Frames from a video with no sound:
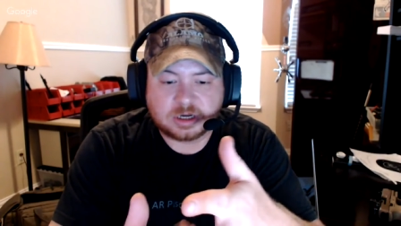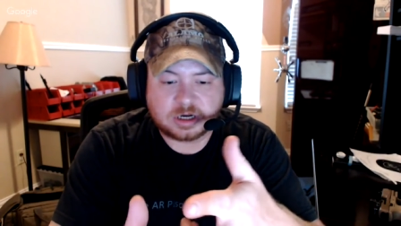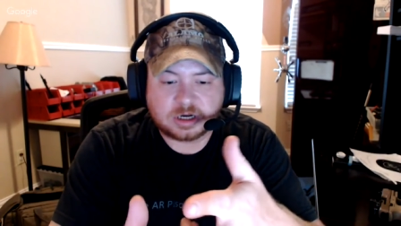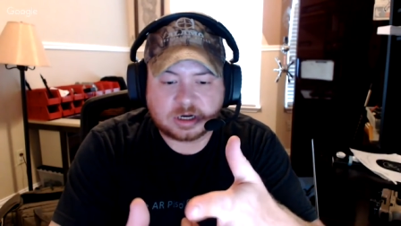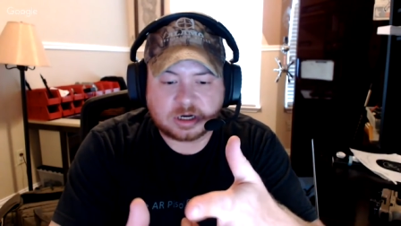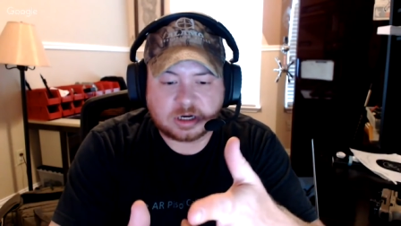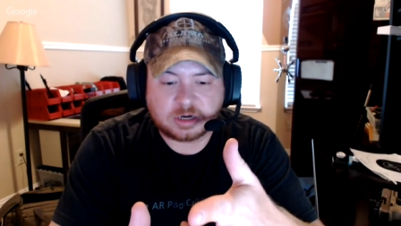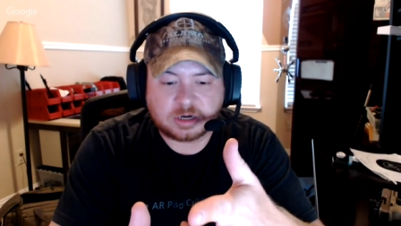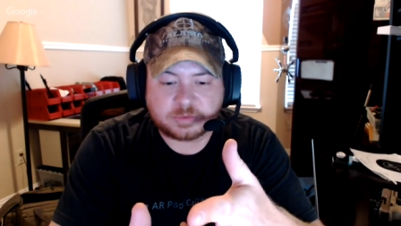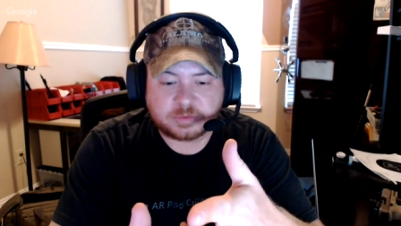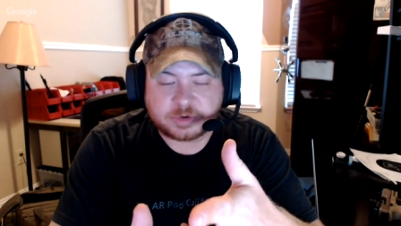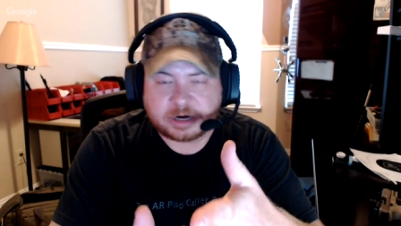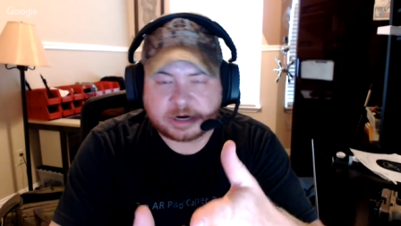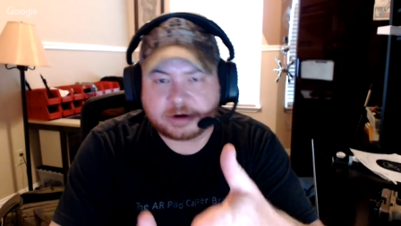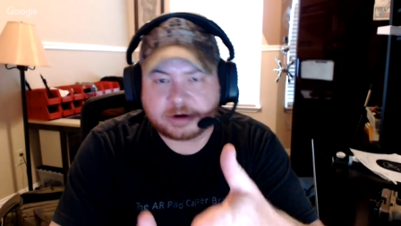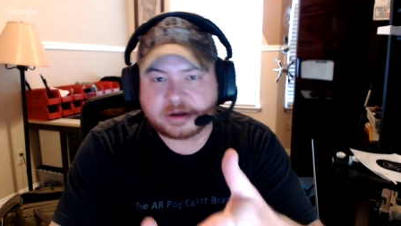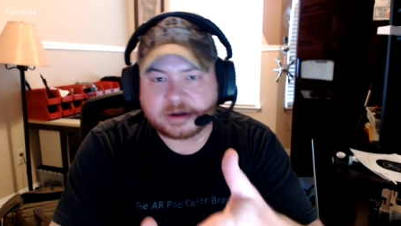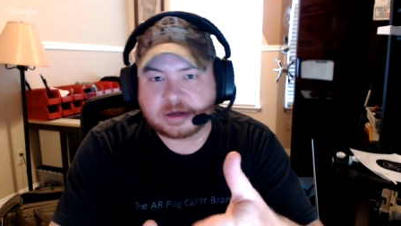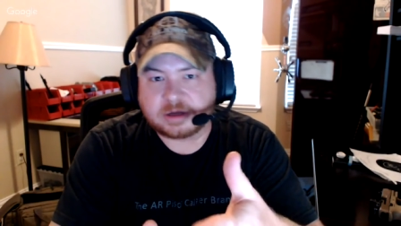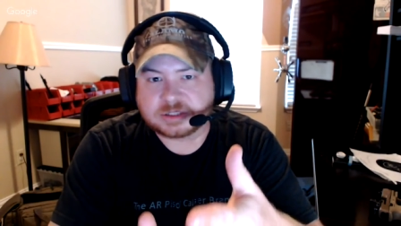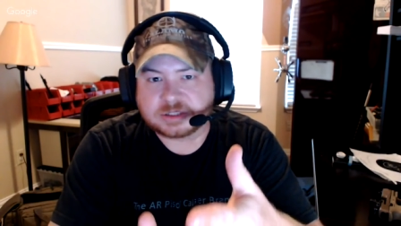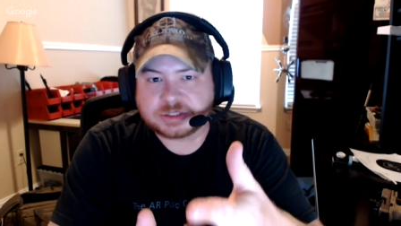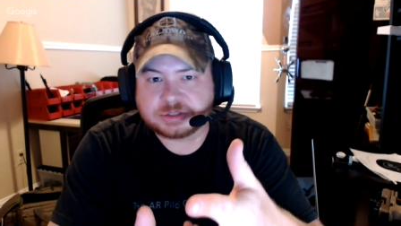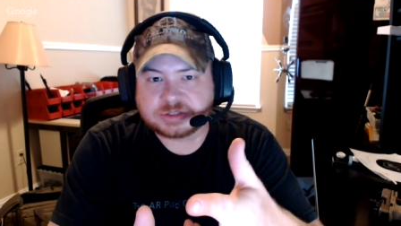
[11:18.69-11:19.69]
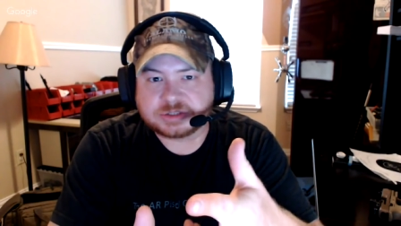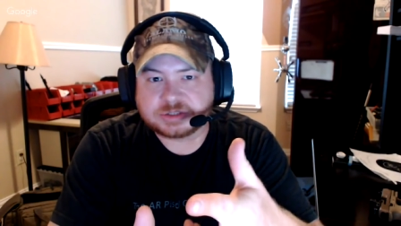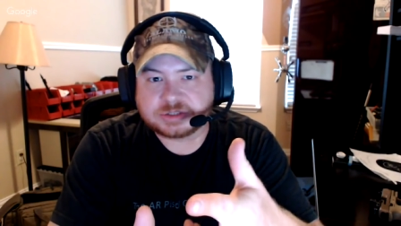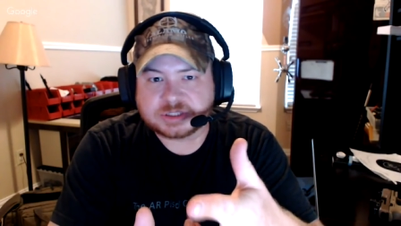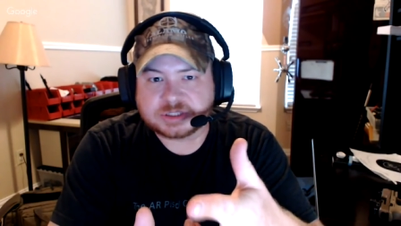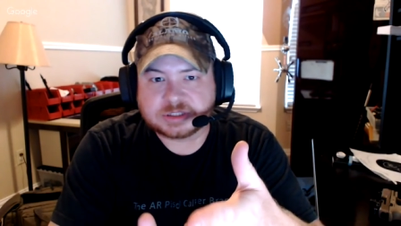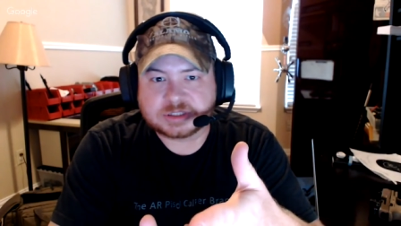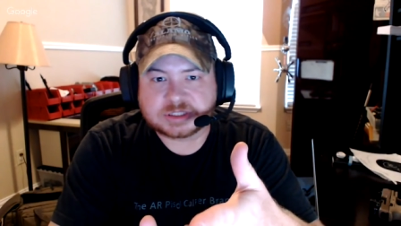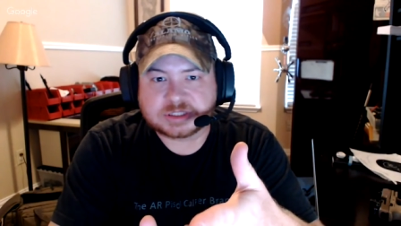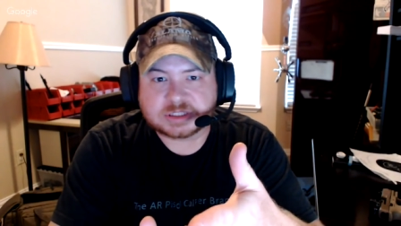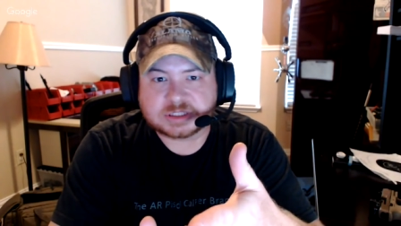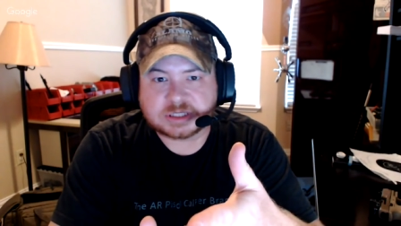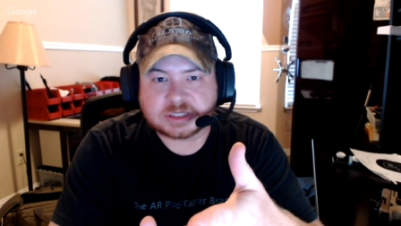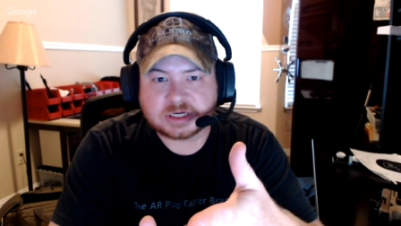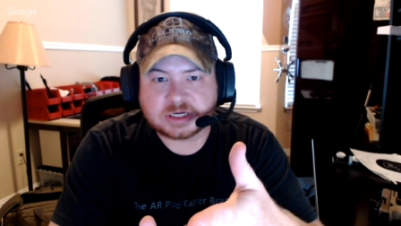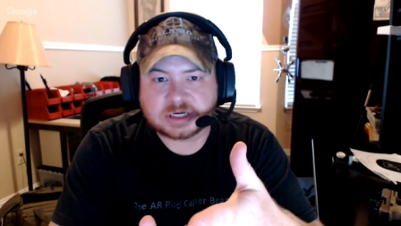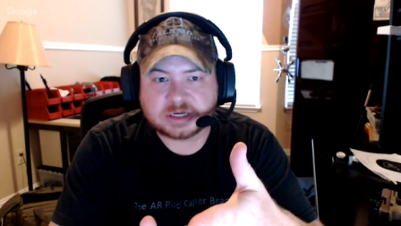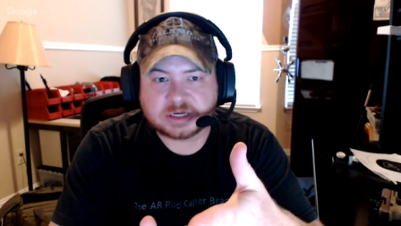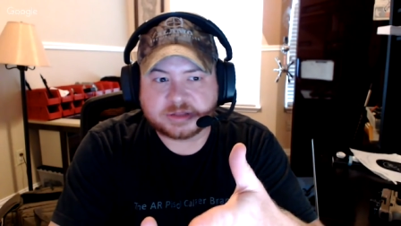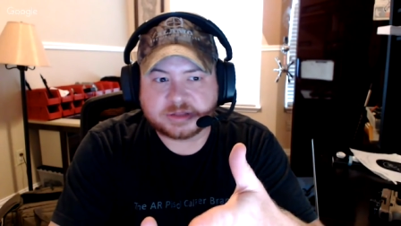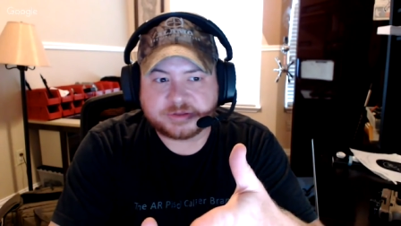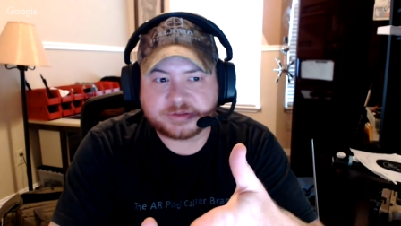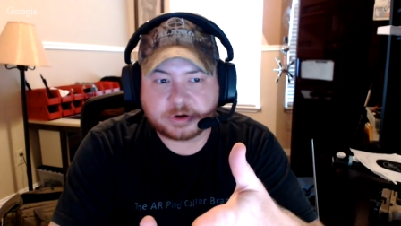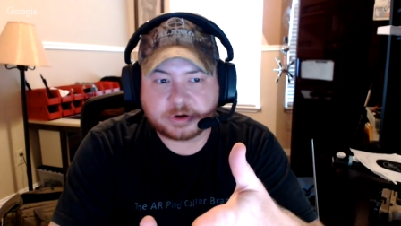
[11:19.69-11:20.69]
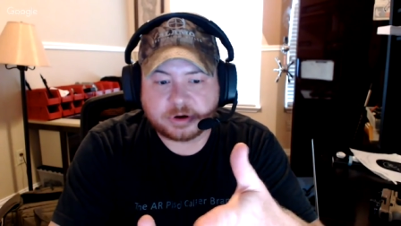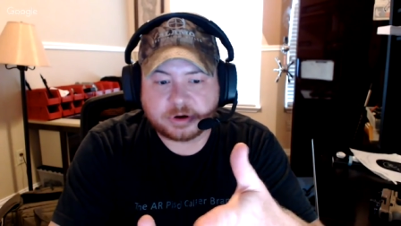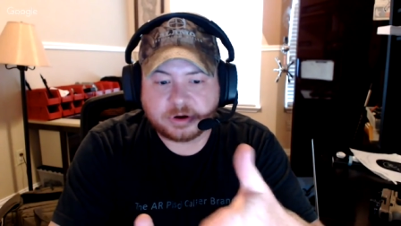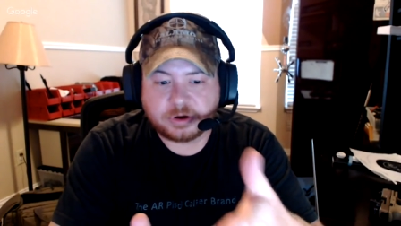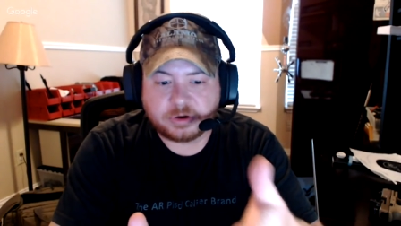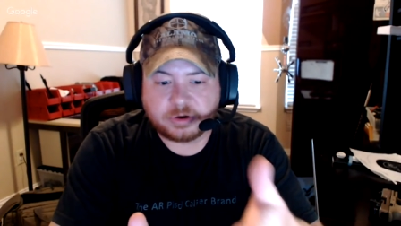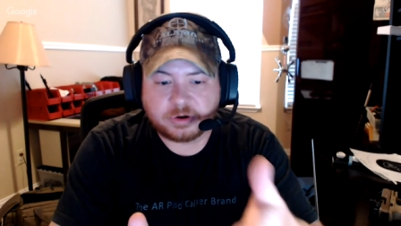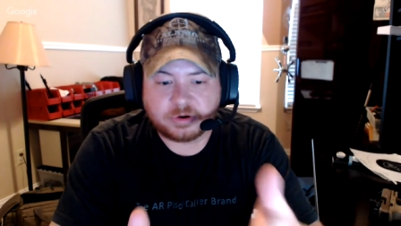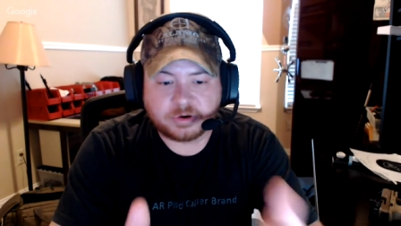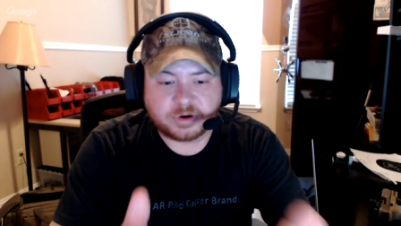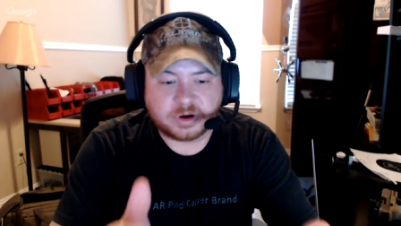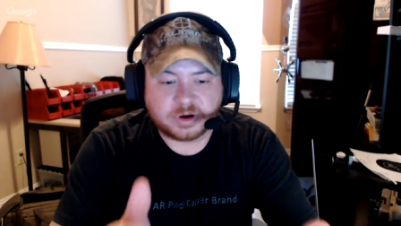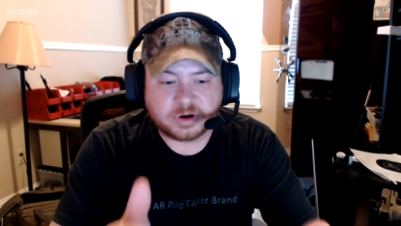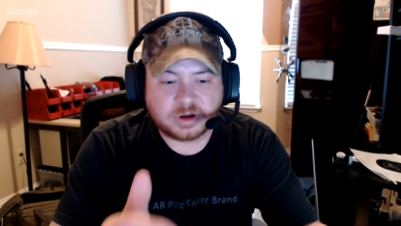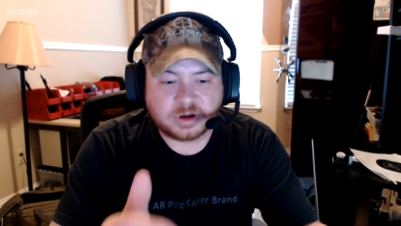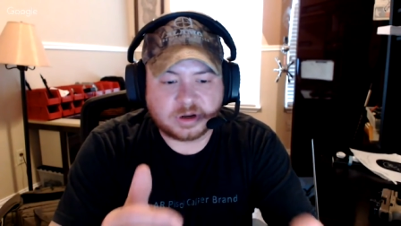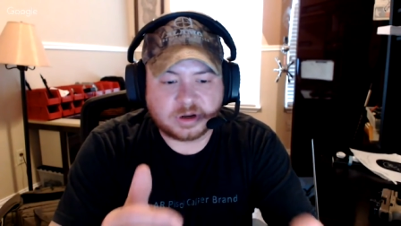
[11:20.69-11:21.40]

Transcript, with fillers: Uh, Brownells uses uh, their own